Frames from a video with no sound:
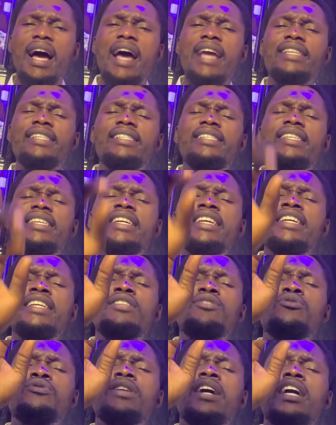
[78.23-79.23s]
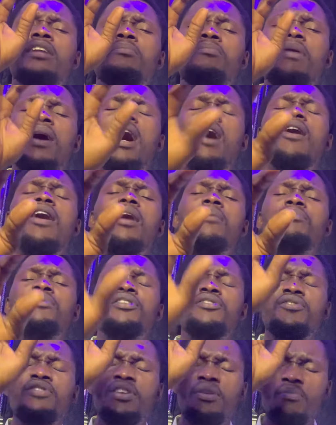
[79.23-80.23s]
I say to that power,
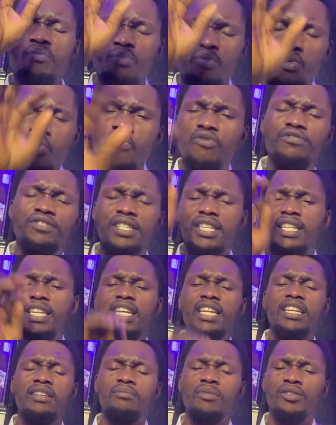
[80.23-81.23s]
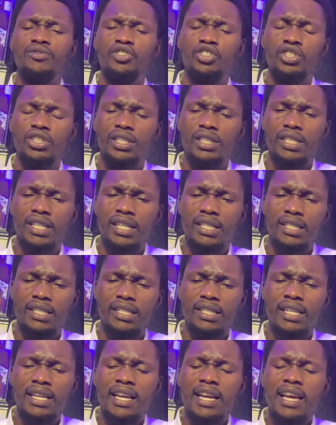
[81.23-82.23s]
be removed in the name of
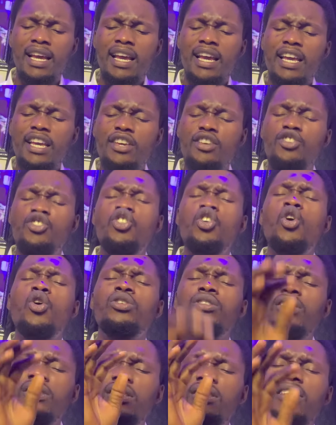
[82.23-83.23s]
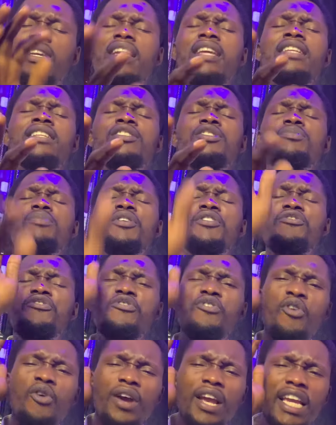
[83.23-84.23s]
Jesus. Your sins be
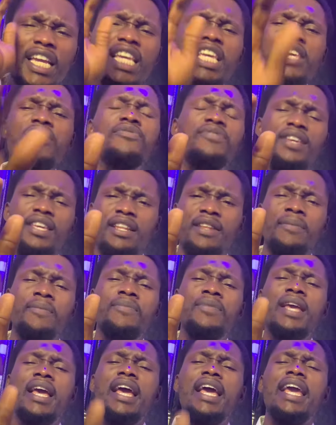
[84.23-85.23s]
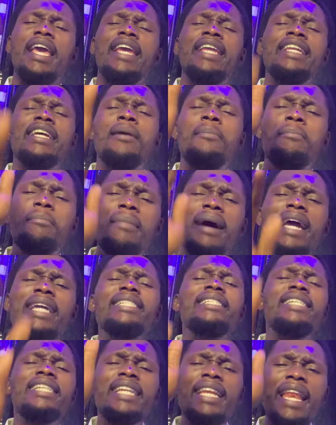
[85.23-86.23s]
forgiven in the
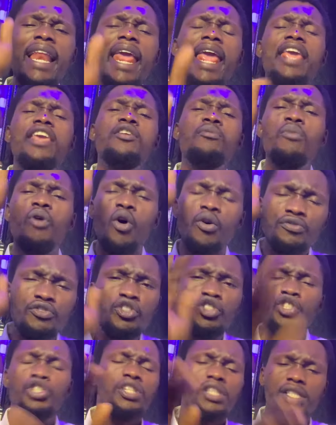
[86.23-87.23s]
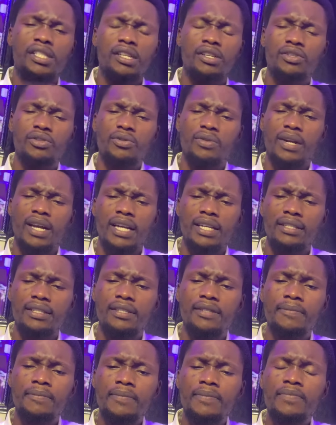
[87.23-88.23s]
mighty name of Jesus
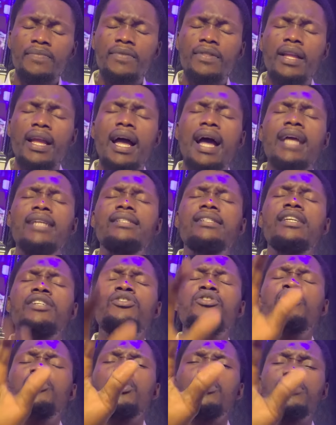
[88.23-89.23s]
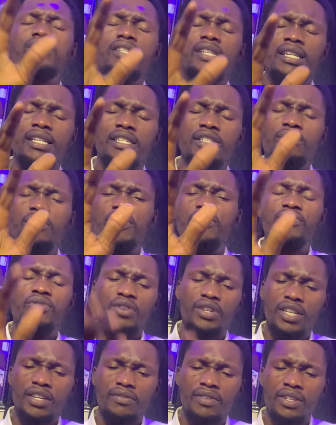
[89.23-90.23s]
Christ. I say to your sins, be
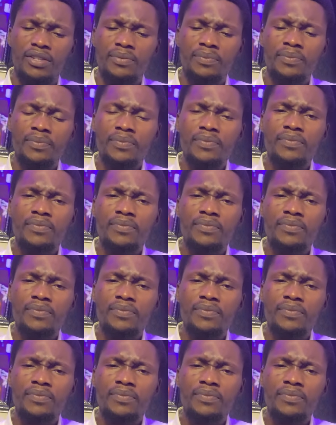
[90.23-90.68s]
forgiven.